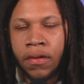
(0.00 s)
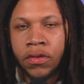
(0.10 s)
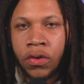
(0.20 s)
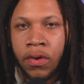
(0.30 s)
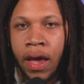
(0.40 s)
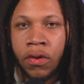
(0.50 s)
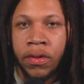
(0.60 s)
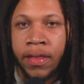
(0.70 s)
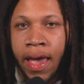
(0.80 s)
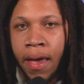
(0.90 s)
So not
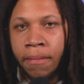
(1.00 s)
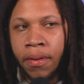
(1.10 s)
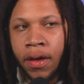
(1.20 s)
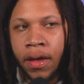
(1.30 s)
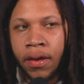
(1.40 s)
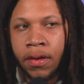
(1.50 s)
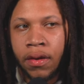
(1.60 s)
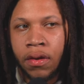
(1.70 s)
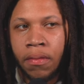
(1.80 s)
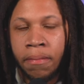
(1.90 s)
only that, but
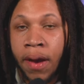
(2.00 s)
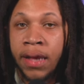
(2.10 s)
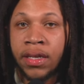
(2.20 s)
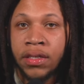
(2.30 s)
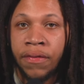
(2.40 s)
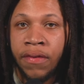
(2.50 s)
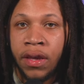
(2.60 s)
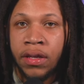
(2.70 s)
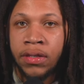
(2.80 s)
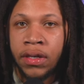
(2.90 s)
processing
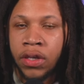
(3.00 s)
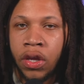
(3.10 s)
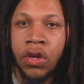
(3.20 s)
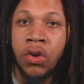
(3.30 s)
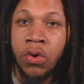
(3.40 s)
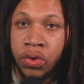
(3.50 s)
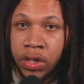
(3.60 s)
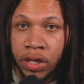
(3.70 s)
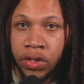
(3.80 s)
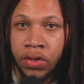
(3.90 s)
fees is a huge
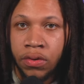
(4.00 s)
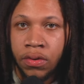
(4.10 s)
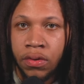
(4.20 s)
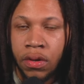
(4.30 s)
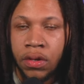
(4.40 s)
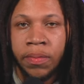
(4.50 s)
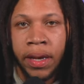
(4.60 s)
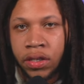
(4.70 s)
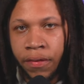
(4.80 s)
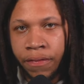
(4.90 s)
issue,
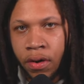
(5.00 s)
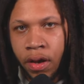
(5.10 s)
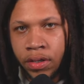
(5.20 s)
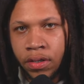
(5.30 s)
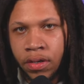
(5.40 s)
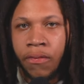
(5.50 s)
especially for us.